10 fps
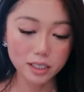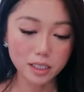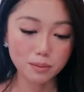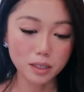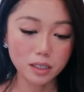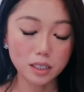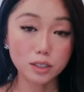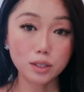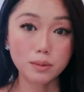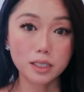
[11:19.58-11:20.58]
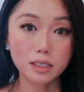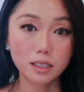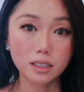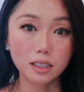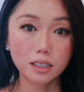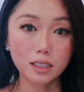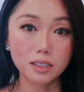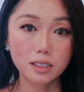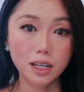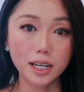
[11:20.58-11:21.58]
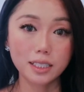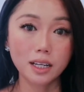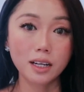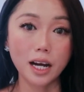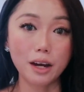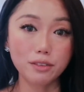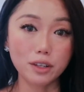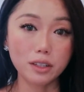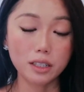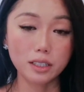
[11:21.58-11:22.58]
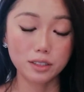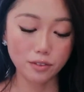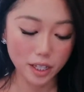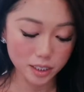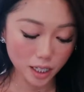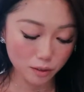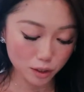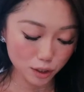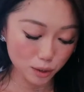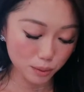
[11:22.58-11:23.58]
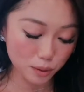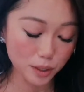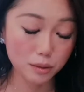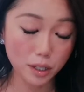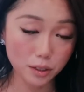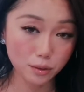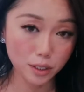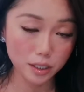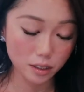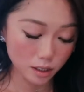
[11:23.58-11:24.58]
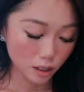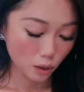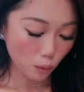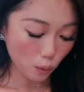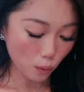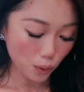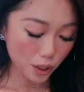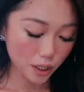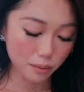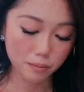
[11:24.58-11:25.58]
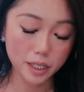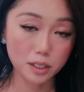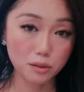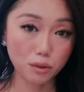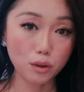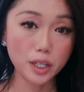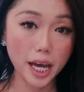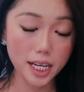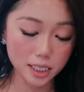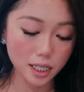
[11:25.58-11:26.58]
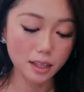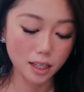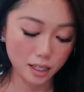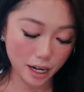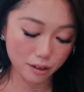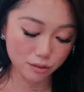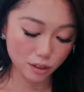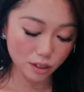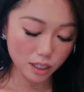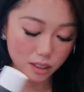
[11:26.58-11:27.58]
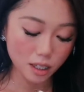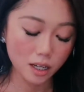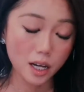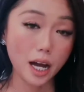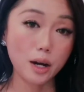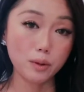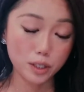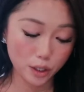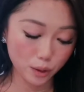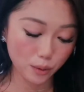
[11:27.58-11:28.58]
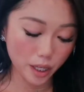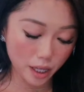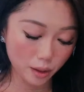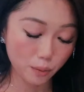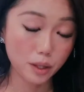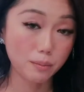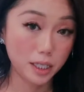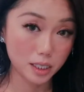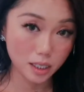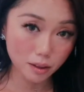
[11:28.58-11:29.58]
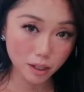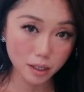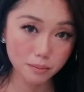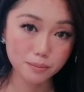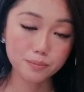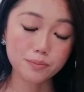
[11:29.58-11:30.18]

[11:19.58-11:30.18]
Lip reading: I typically do my skincare is that after I cleanse face, I would choose between retinoid or my exfoliate. Then after this, I would go in with my serum,